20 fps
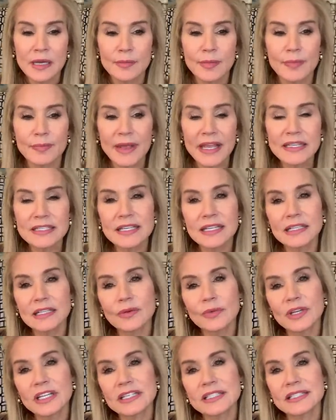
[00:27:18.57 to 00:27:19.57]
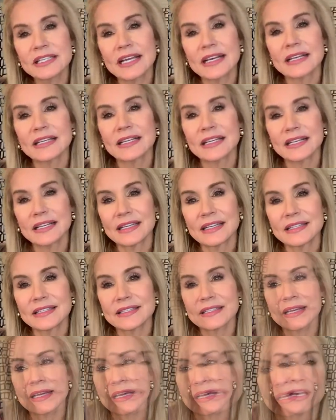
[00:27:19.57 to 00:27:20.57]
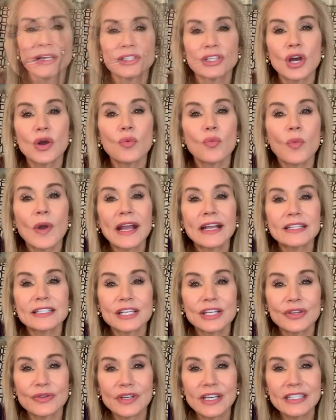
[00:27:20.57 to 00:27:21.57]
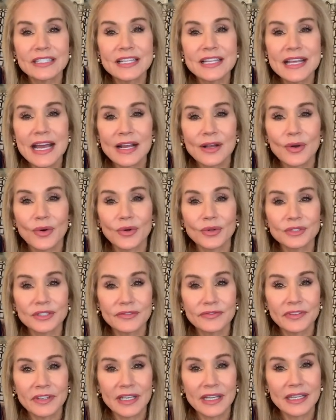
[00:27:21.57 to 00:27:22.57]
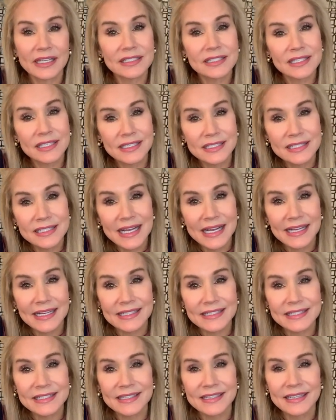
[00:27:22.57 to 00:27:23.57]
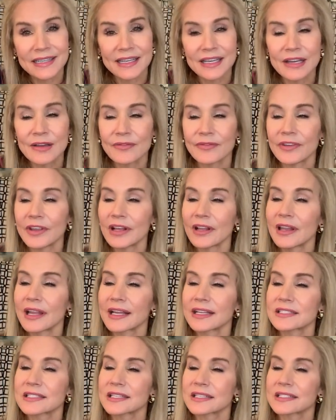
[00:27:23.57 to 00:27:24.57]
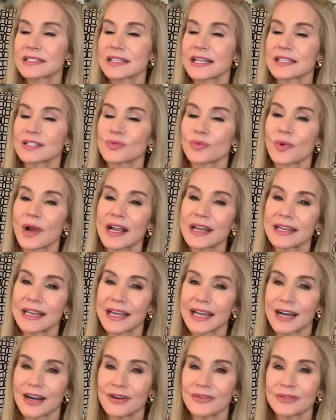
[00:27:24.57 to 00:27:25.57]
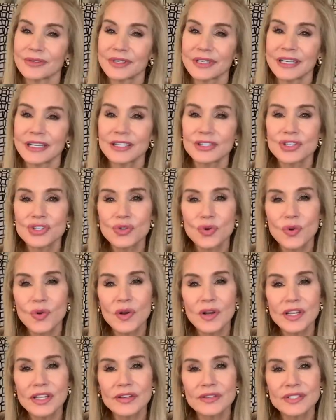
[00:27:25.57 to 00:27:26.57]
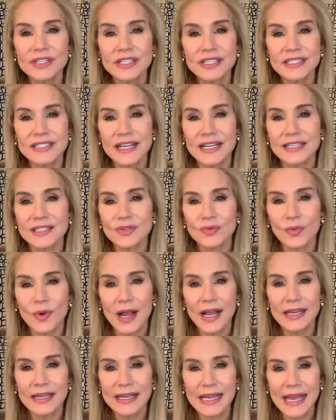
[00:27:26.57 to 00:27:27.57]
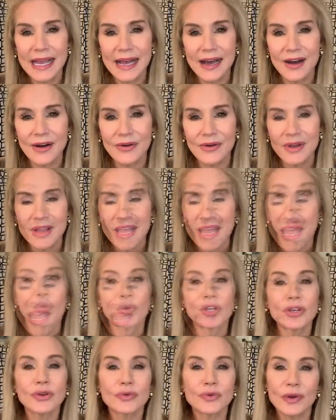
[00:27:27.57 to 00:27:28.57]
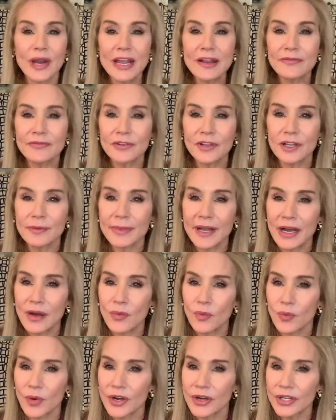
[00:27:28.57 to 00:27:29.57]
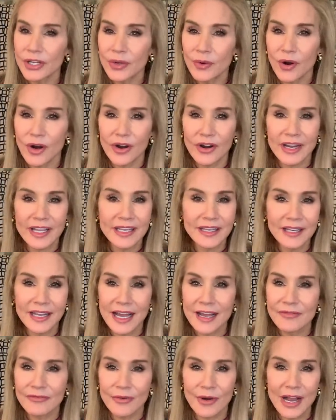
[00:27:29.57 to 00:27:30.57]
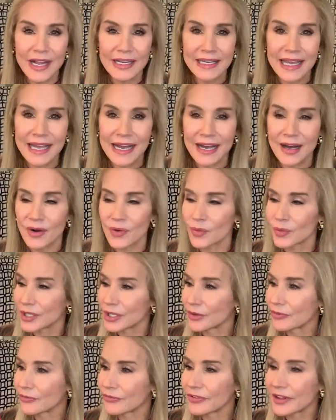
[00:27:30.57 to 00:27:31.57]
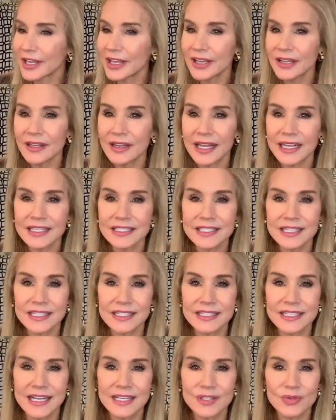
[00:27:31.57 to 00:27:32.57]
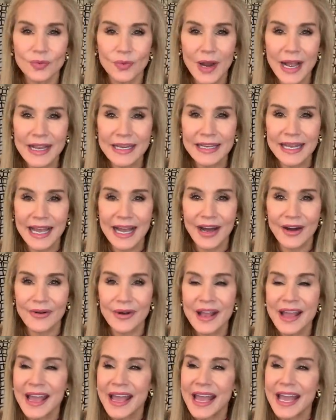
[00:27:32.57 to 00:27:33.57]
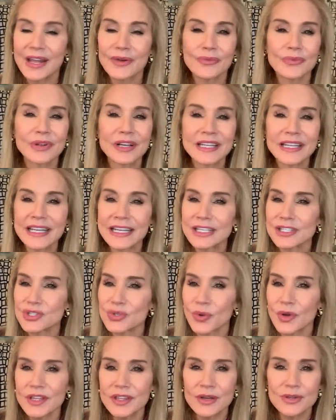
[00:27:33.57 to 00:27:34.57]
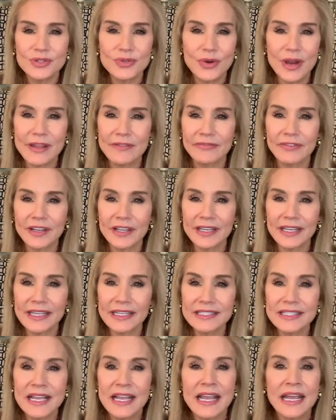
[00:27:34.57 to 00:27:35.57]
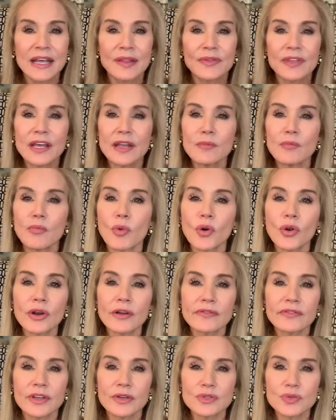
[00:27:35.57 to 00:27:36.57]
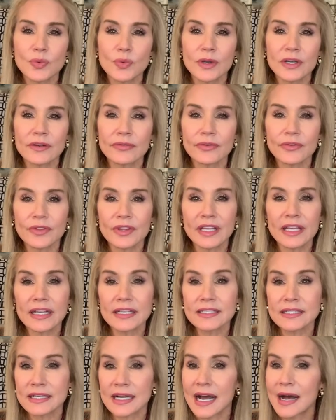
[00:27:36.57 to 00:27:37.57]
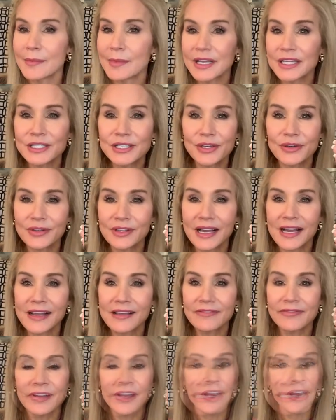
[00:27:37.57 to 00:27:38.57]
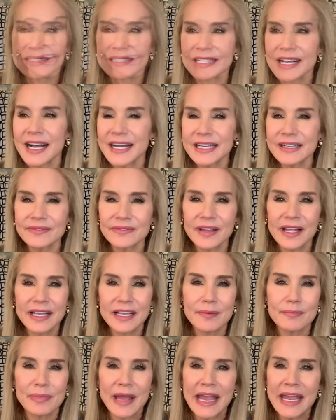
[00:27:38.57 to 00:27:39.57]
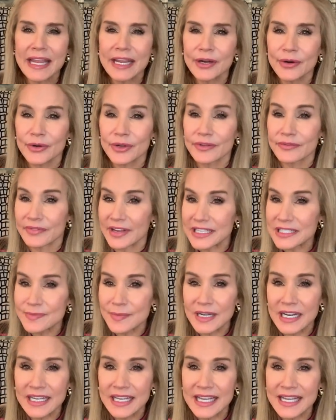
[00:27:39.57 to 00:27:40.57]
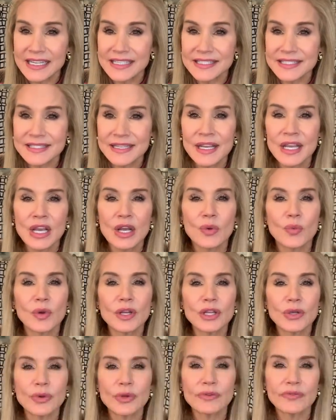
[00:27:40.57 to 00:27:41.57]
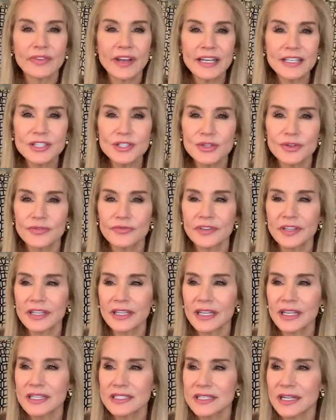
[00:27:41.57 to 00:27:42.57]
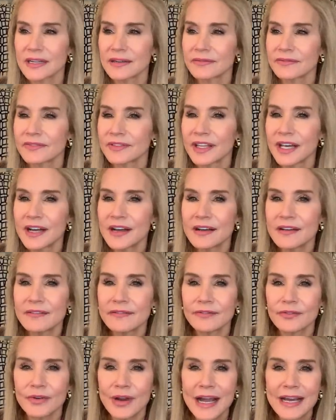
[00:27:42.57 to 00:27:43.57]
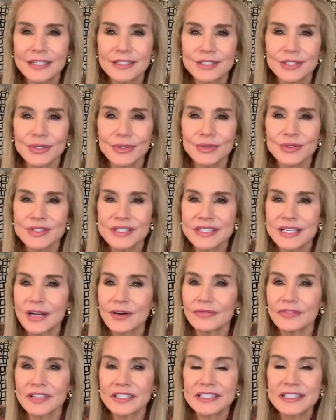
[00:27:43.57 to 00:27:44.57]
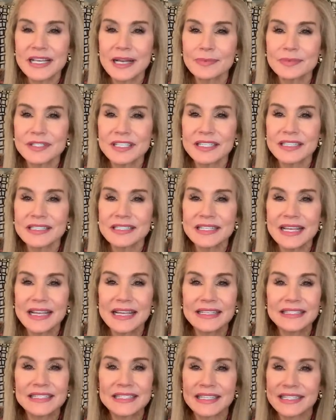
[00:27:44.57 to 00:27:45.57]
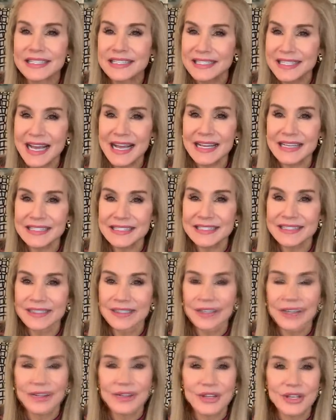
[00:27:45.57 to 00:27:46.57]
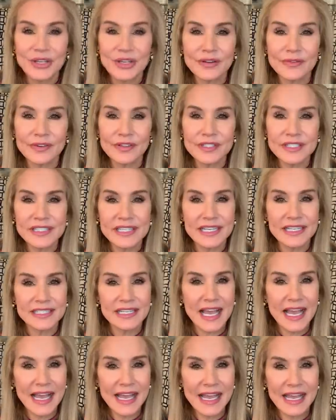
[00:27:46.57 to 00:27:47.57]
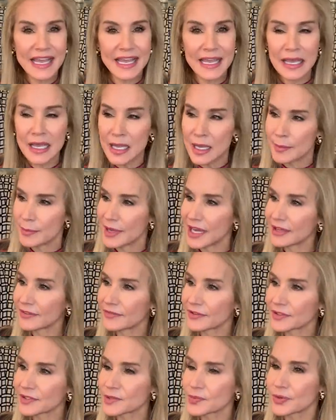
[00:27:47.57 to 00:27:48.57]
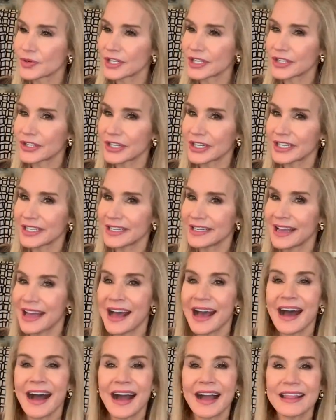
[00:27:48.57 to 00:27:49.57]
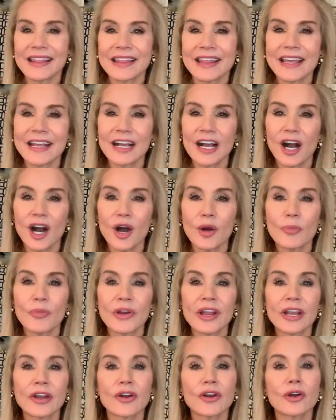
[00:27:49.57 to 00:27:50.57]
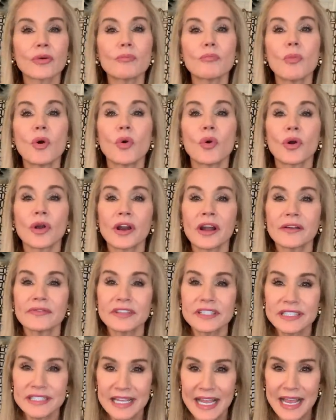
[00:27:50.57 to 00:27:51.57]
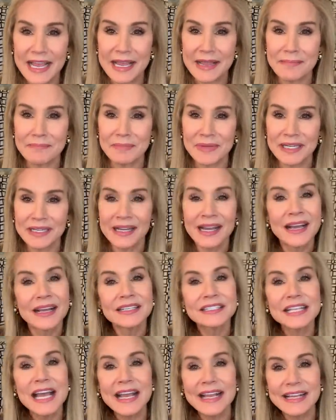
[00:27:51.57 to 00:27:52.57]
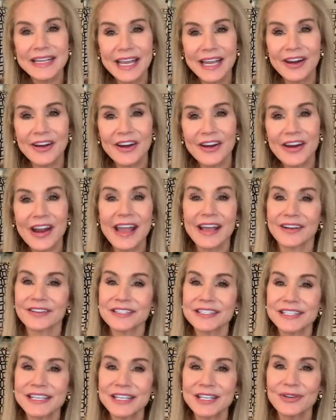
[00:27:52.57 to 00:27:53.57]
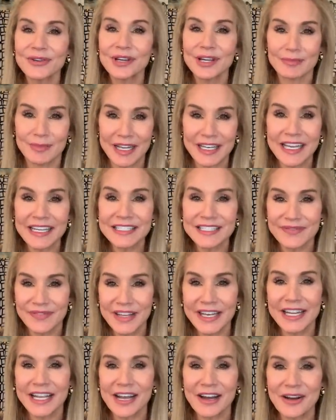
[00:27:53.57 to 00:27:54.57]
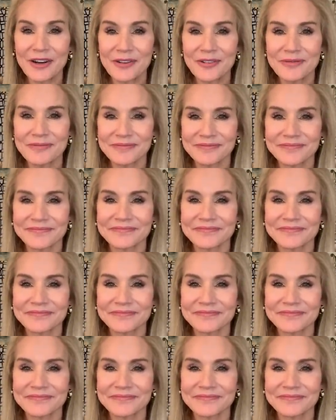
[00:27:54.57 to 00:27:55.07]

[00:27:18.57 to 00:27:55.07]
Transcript: But basically what it said is, don't wait till you get to that goal to feel like a success. Feel like a success right now. Enjoy your success right now. When you're grateful about where you are in life right now, when you feel like a success right now and really enjoy those great feelings, then more of those wonderful things come into your life. It's kind of like a bank or an investment, I guess. When you invest your feelings of love, gratitude, self-acceptance, and success, the universe says, hey, Beth feels pretty good. I think I'll bring her more of the same. Take care, and I'll see you in my next video.